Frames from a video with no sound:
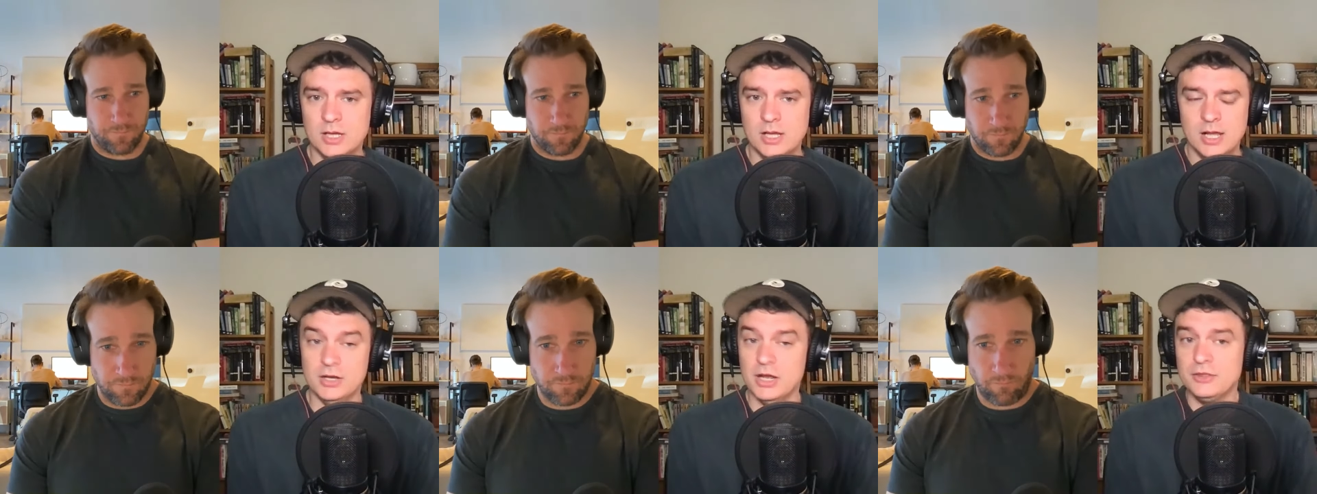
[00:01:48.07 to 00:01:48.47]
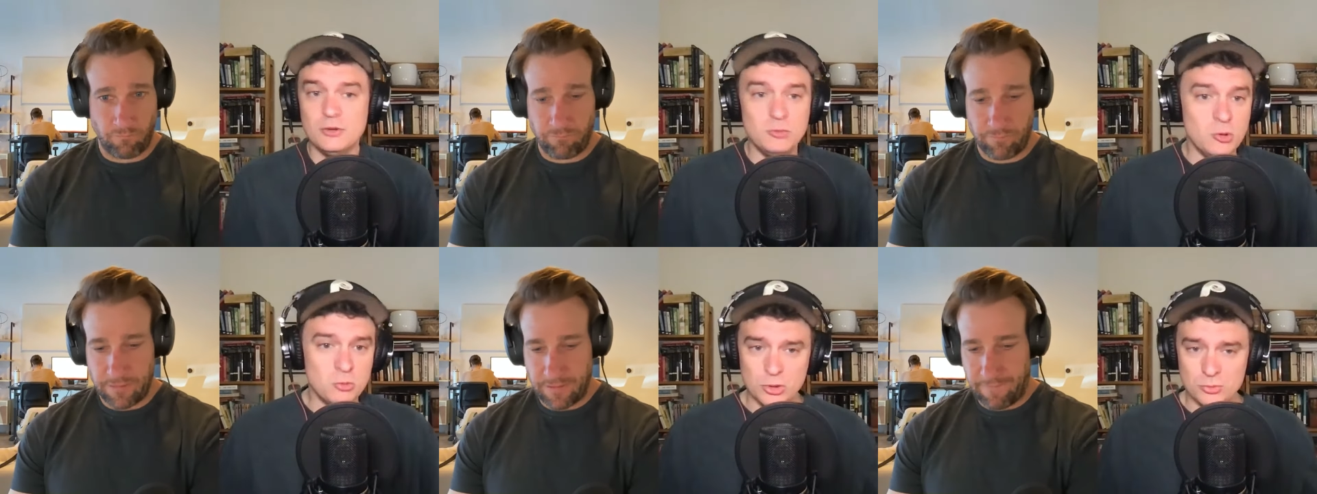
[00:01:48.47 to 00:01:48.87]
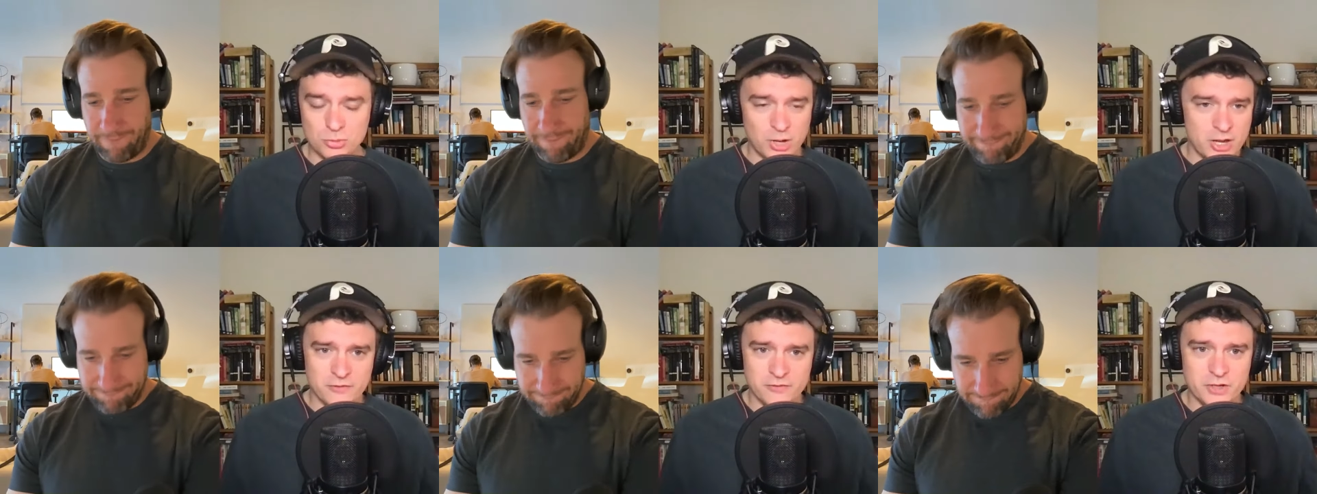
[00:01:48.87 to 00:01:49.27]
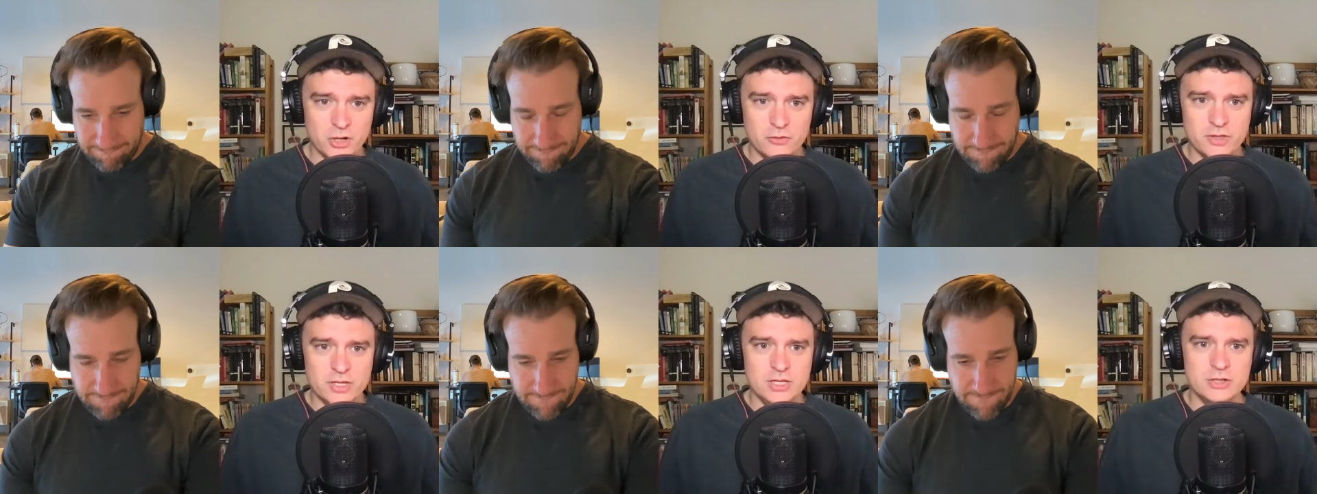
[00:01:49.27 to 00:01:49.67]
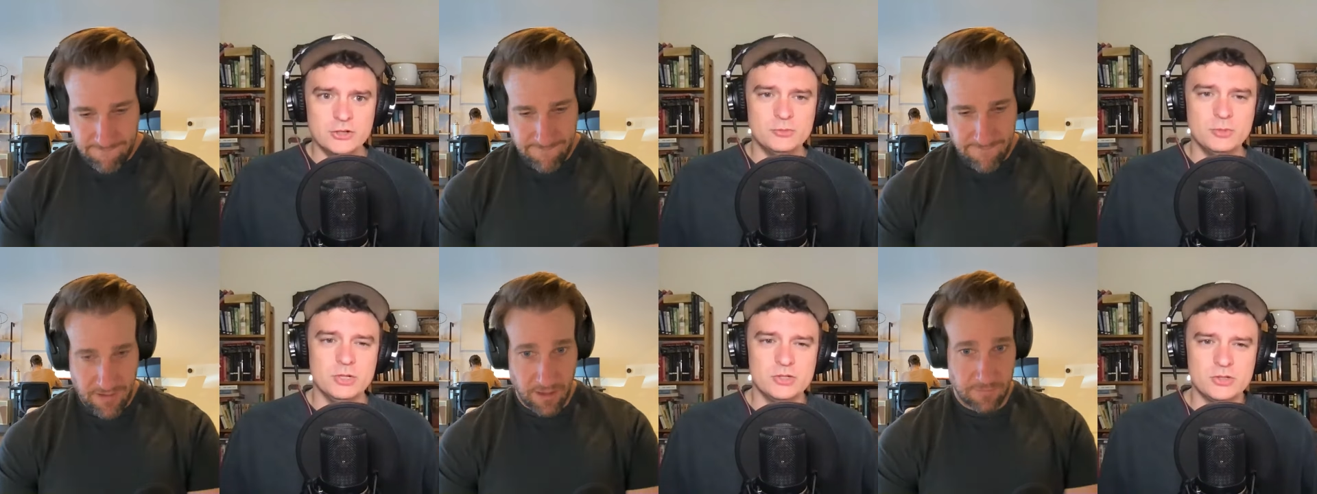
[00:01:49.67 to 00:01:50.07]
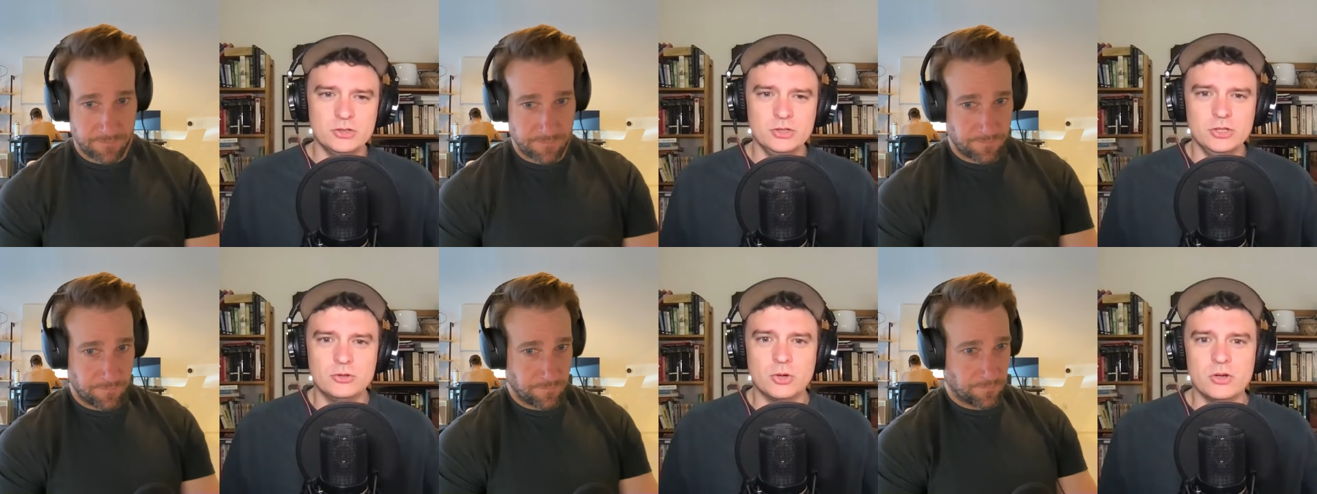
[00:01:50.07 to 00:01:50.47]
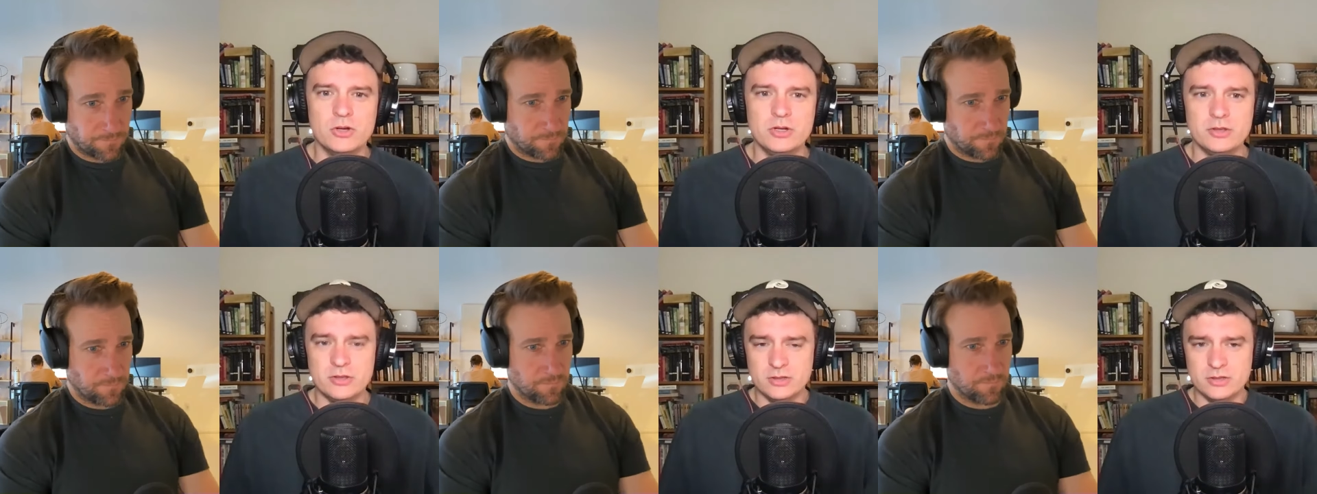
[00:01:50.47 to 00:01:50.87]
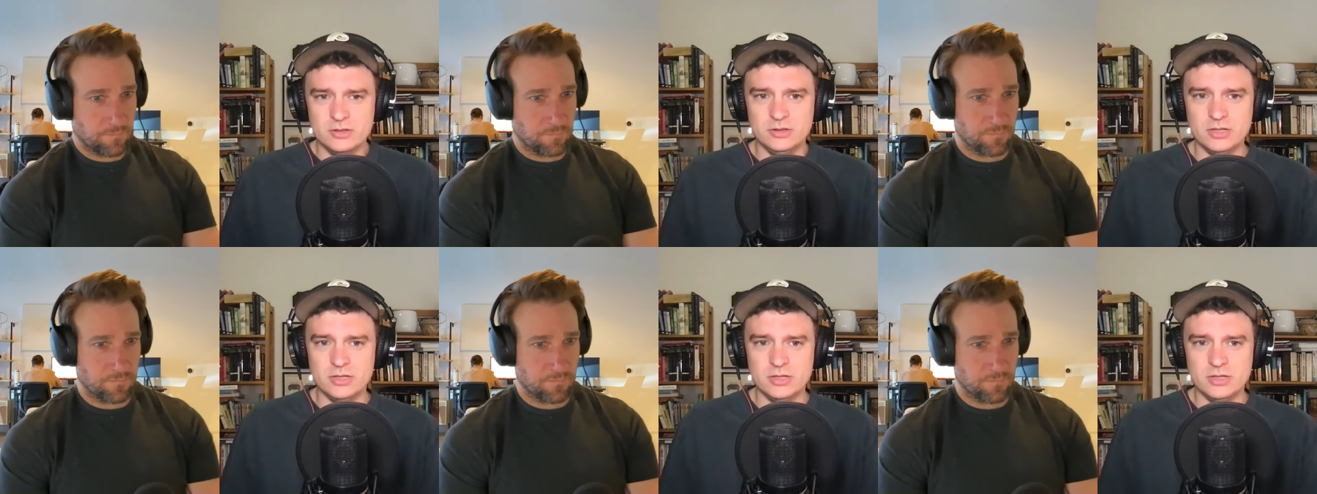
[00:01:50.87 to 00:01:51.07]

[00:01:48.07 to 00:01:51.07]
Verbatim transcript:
Speaker 1: Not that we weren't proud of it over the years, but it's certainly grown into the,